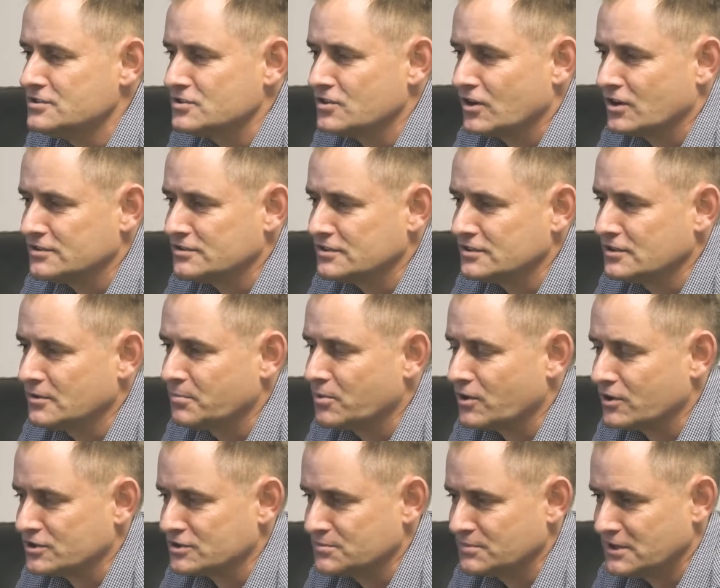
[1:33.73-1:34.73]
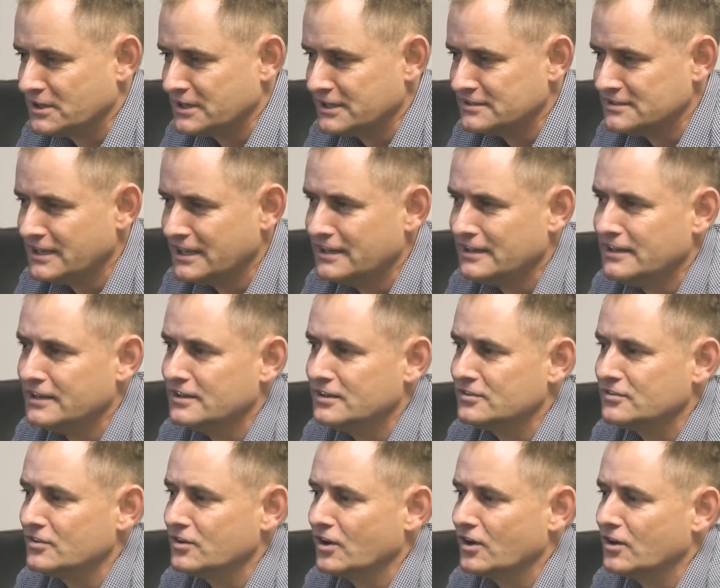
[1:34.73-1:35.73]
started approximately 10
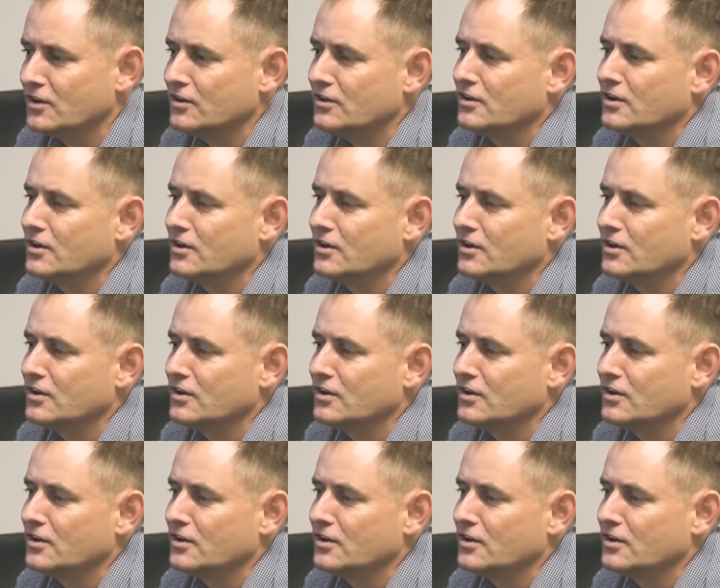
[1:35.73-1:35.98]
years ago